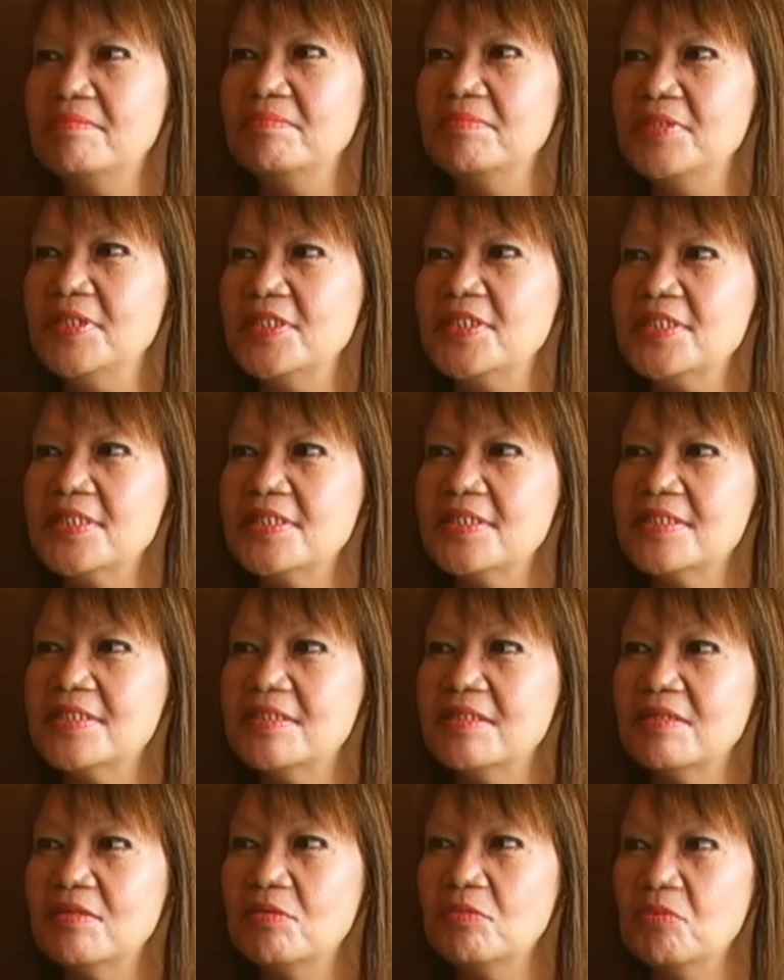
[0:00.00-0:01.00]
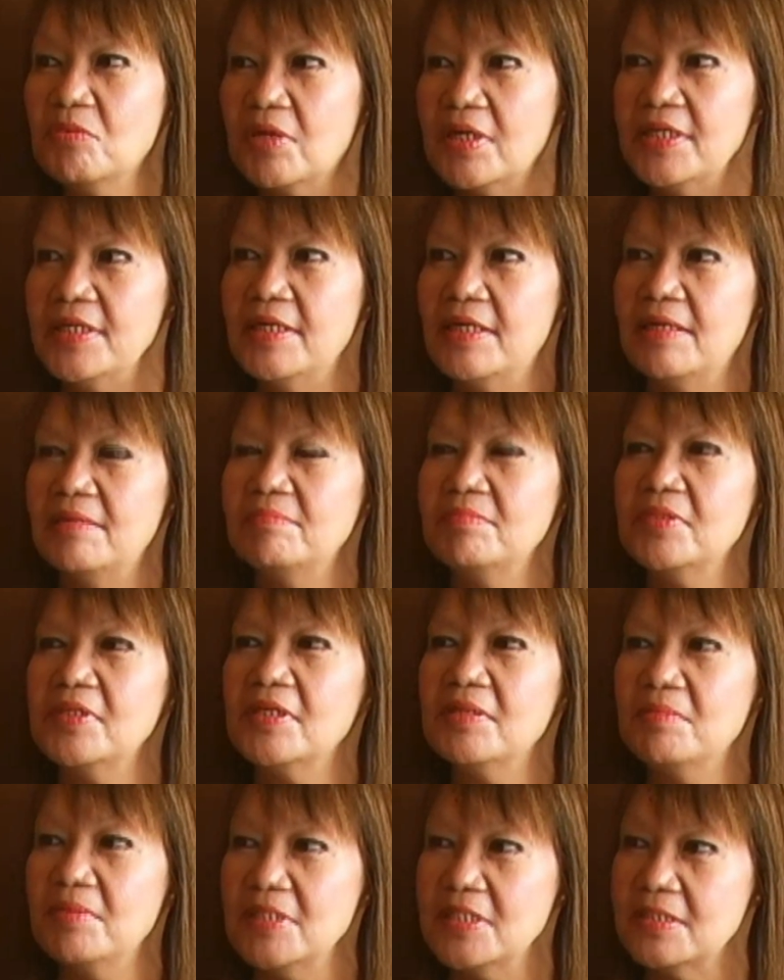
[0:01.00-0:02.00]
this is who I am.
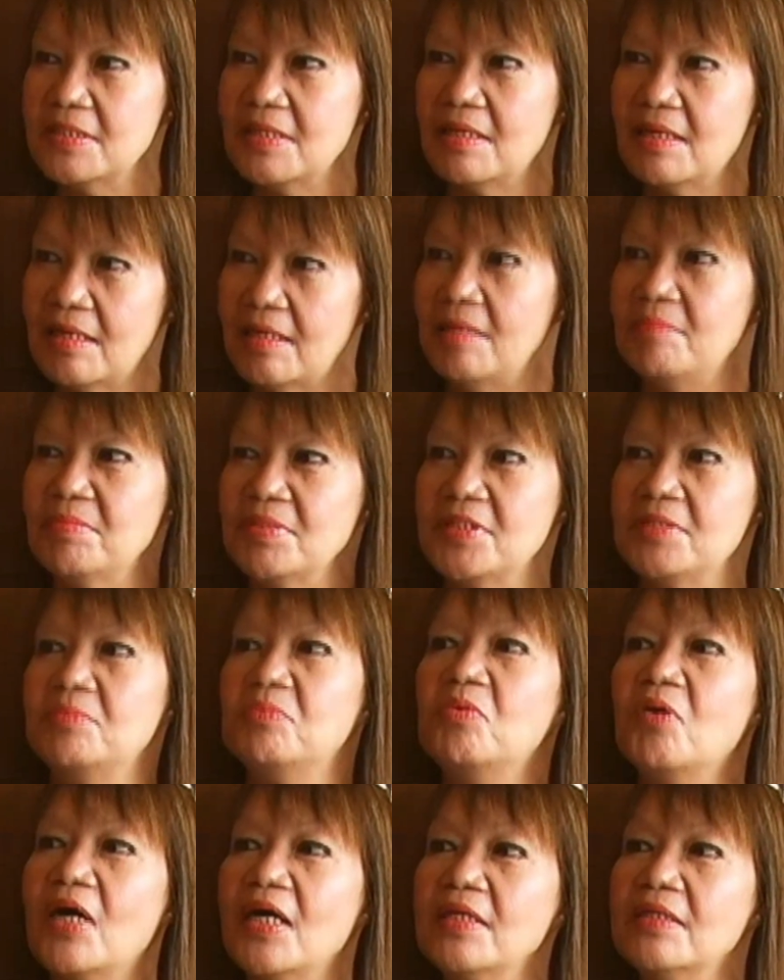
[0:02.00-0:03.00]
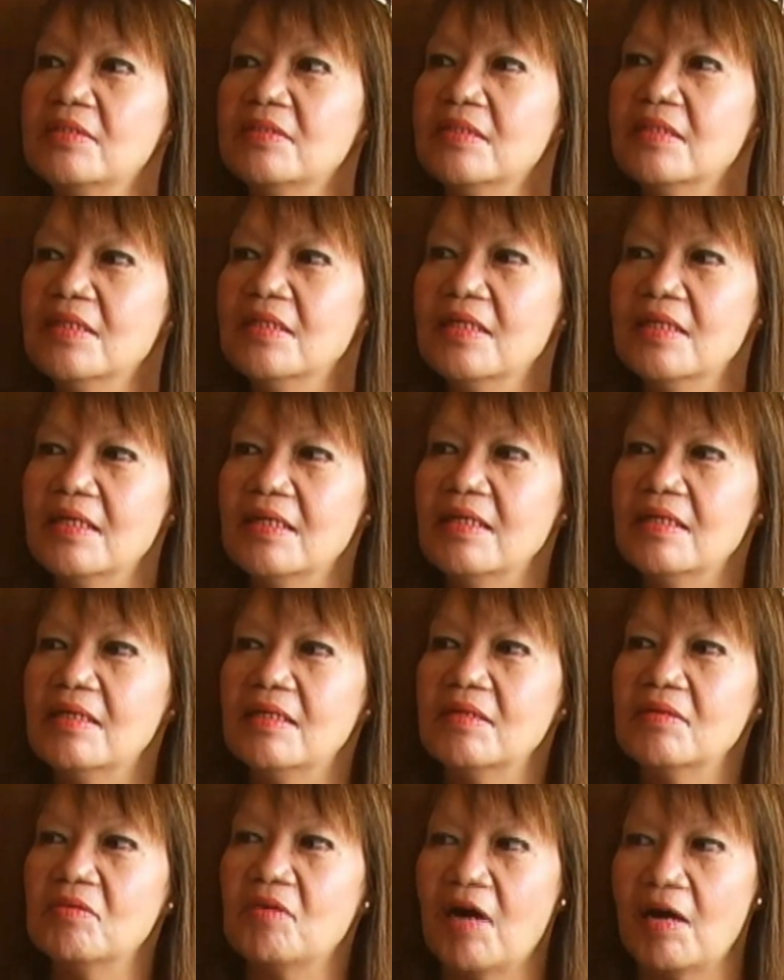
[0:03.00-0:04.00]
Okay, I am a Cebuano
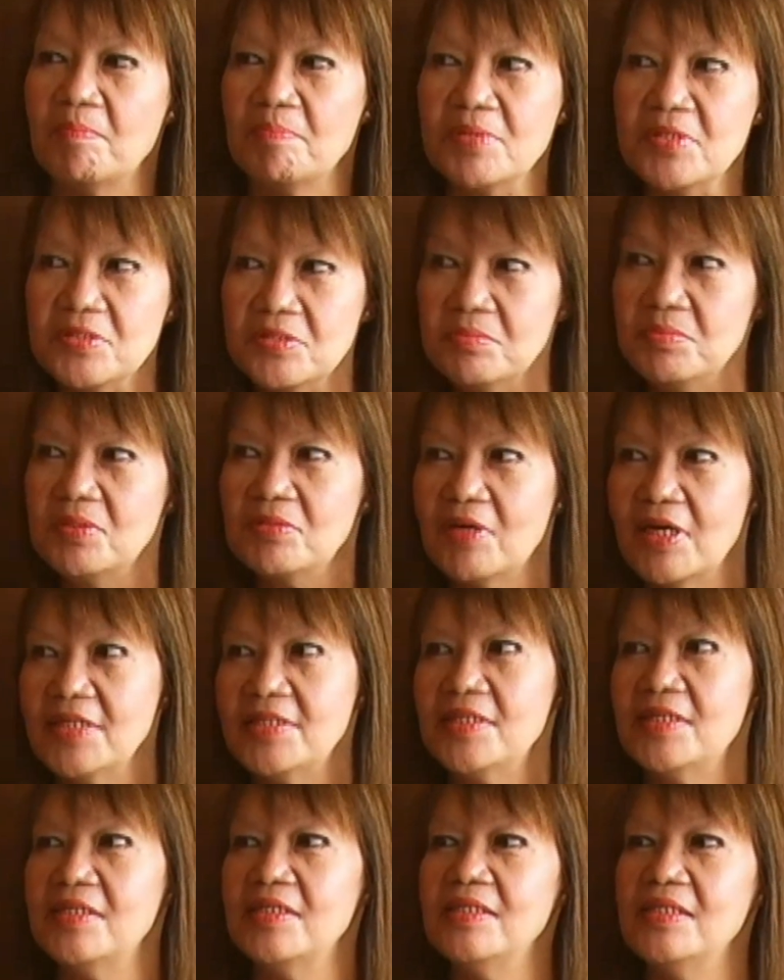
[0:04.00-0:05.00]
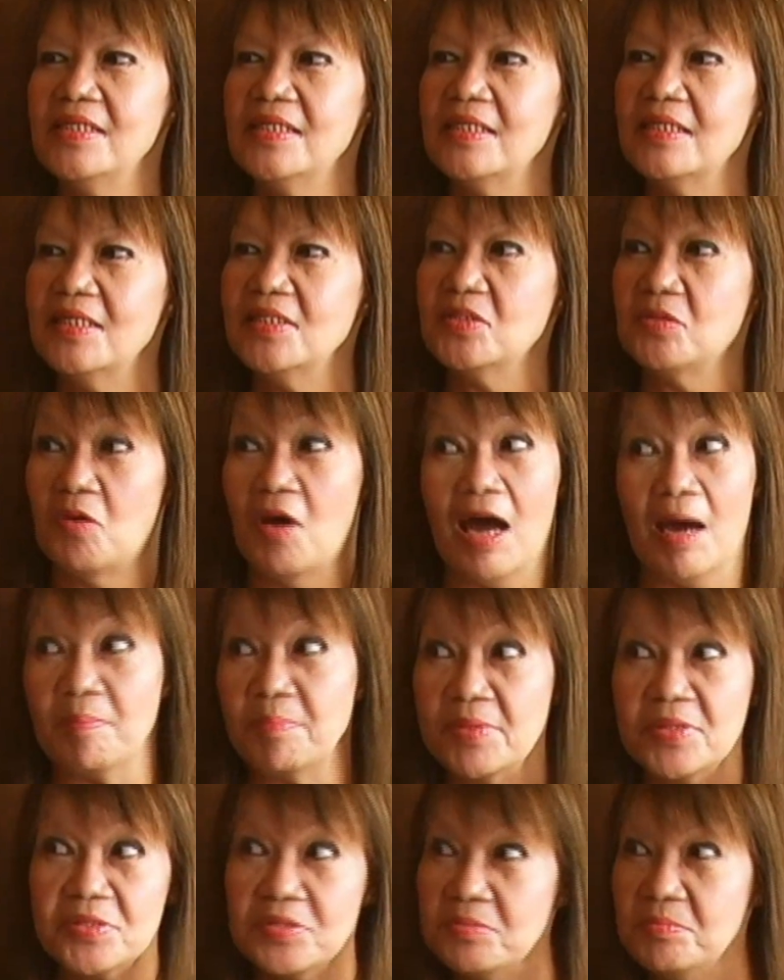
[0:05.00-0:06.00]
who happens to be writing in English, who
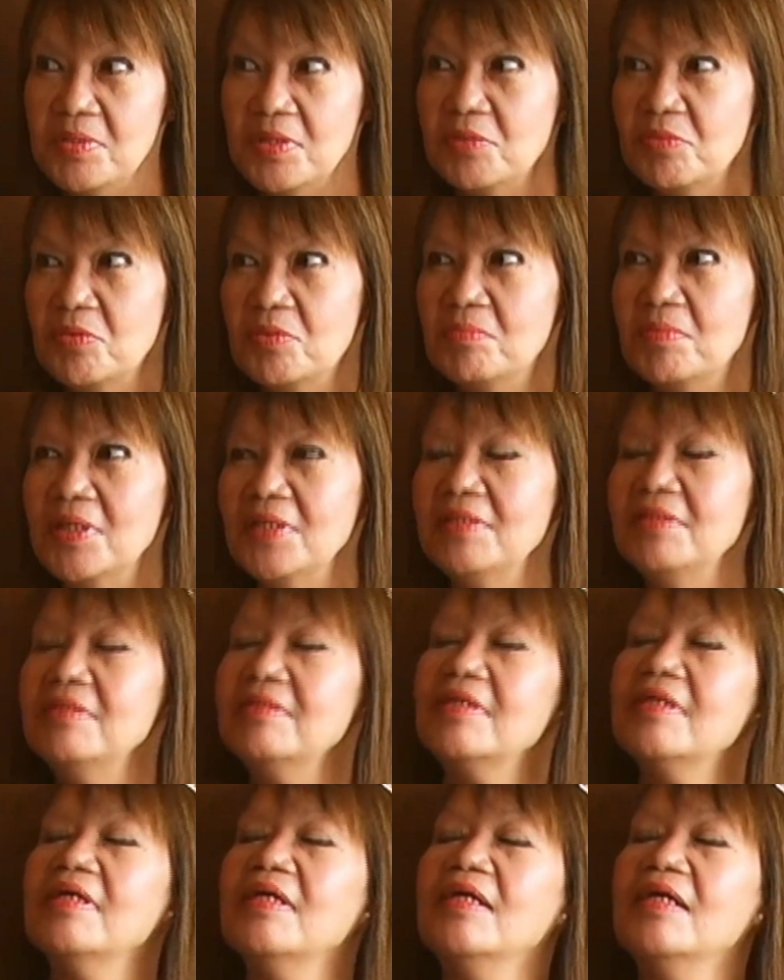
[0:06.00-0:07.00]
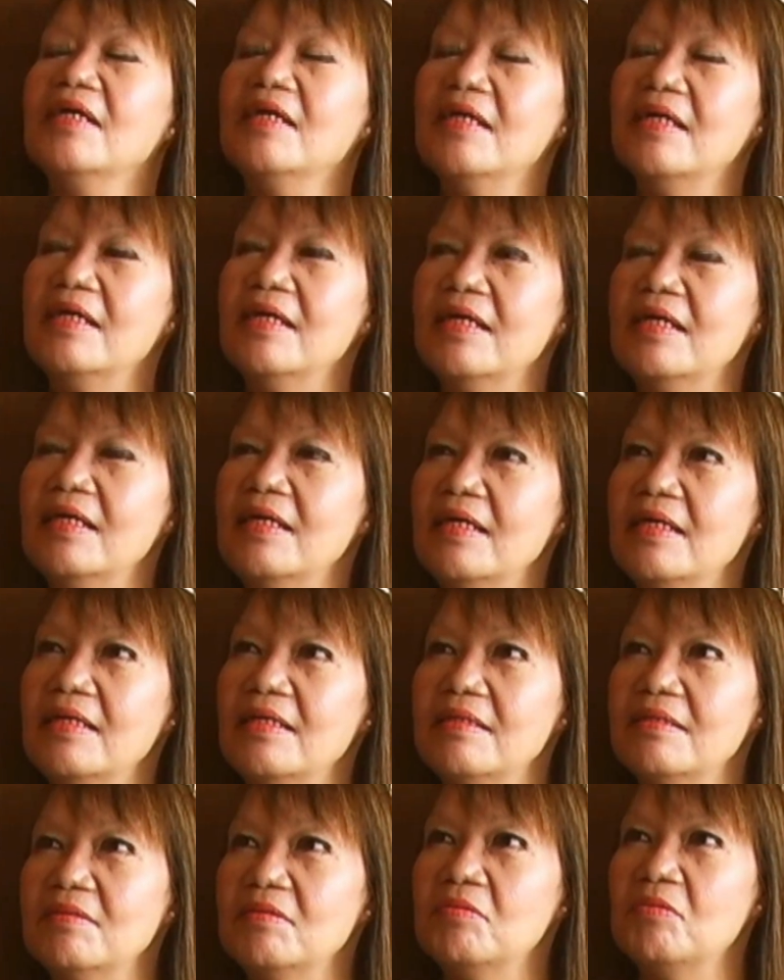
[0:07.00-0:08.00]
happens to be a woman, okay,
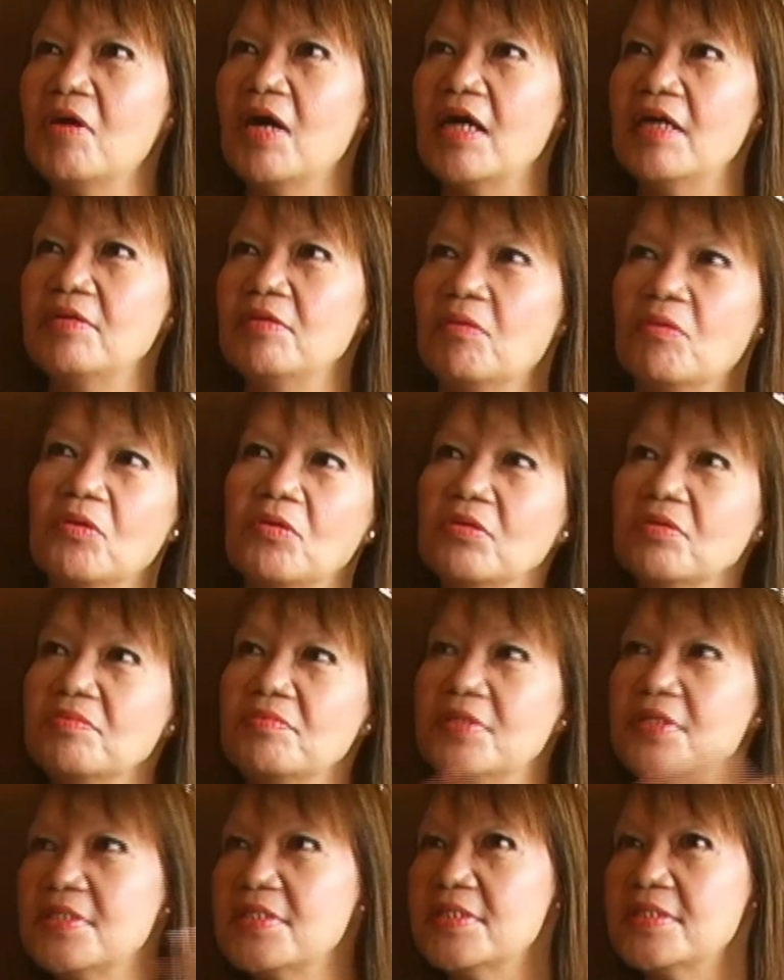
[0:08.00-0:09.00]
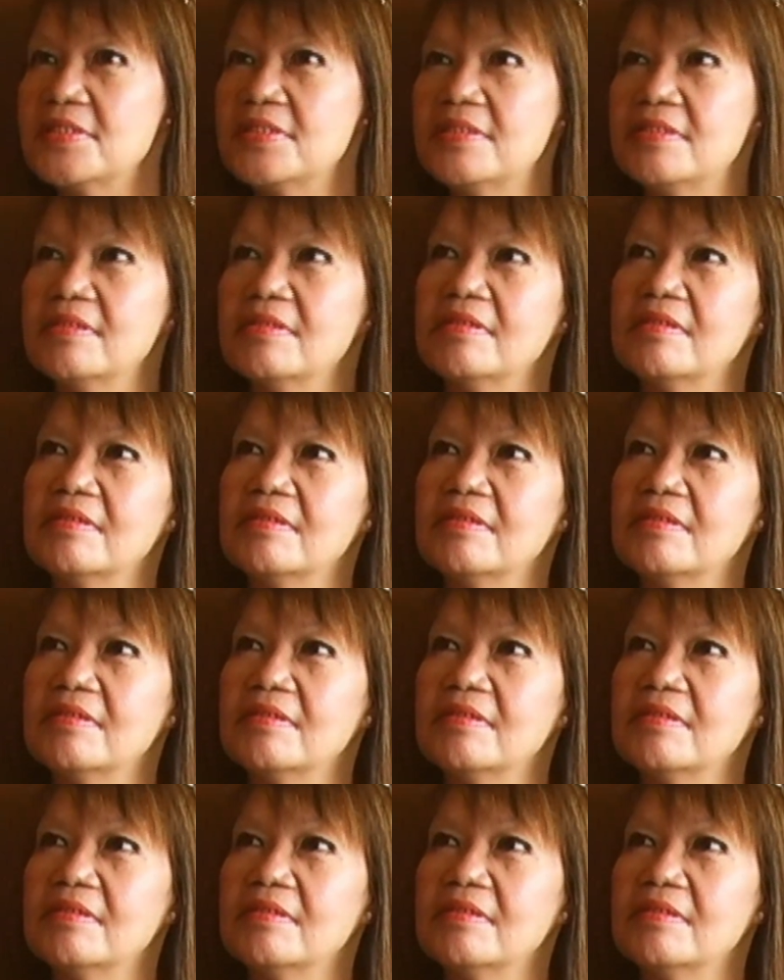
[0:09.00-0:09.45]
and who had all of this